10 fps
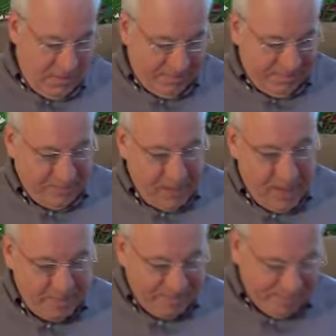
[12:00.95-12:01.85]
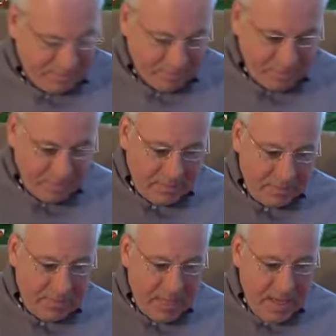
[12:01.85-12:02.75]
here. Um,
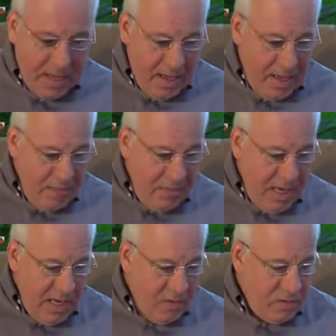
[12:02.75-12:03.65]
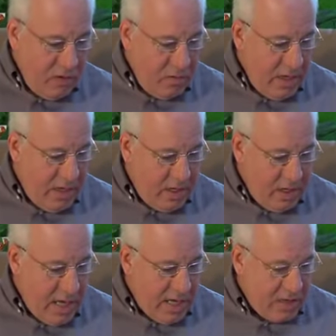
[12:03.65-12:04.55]
Betty, would you read
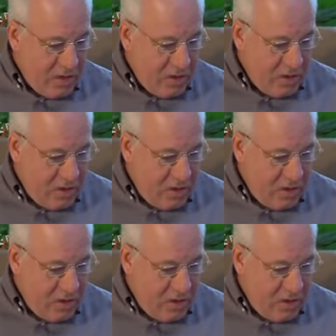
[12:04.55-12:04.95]
Colossians